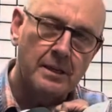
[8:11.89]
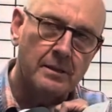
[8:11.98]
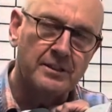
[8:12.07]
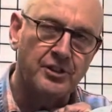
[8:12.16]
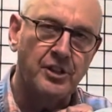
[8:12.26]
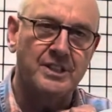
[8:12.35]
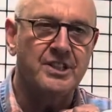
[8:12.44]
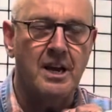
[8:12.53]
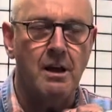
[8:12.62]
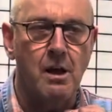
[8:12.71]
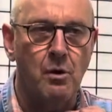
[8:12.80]
Shouldn't
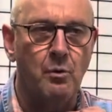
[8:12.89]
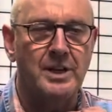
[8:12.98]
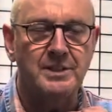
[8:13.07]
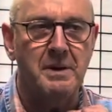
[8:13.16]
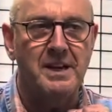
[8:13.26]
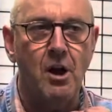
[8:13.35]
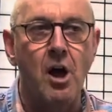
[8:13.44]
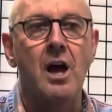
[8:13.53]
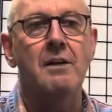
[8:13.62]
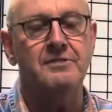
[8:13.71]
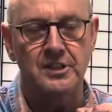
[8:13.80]
say always, but
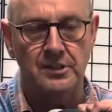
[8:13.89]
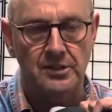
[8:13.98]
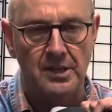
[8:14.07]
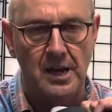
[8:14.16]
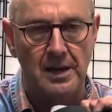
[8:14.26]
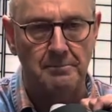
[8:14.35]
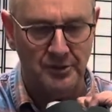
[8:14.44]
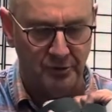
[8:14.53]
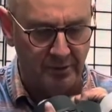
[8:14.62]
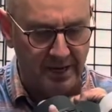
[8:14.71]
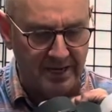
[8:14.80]
oftentimes
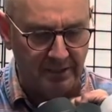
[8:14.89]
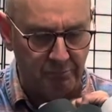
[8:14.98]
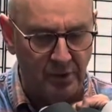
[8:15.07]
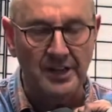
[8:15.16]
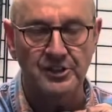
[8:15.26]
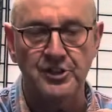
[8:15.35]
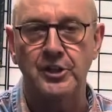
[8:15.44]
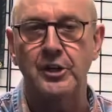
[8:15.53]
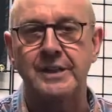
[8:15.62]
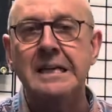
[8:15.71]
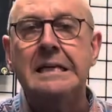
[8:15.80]
creating pressure
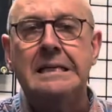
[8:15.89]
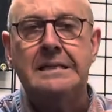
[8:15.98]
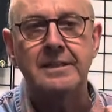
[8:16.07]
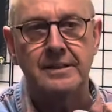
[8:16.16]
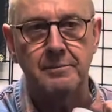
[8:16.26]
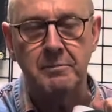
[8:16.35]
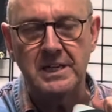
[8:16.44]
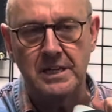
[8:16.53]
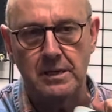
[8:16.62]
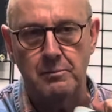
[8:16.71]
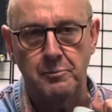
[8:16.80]
on the
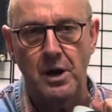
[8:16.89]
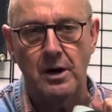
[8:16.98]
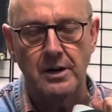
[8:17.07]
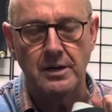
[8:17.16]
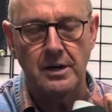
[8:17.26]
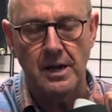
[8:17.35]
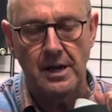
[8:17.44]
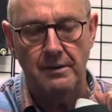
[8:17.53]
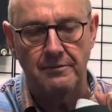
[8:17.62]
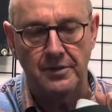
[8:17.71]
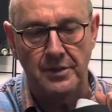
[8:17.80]
medial part
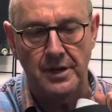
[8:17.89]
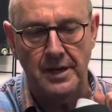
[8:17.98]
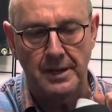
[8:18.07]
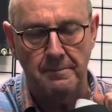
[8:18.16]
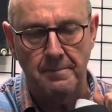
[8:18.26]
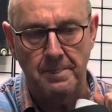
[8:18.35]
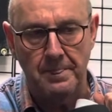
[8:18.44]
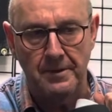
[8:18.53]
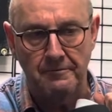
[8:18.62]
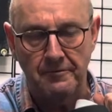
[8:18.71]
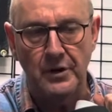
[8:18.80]
of the
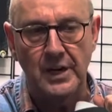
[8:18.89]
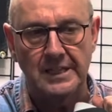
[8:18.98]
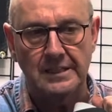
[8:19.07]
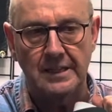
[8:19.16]
foot.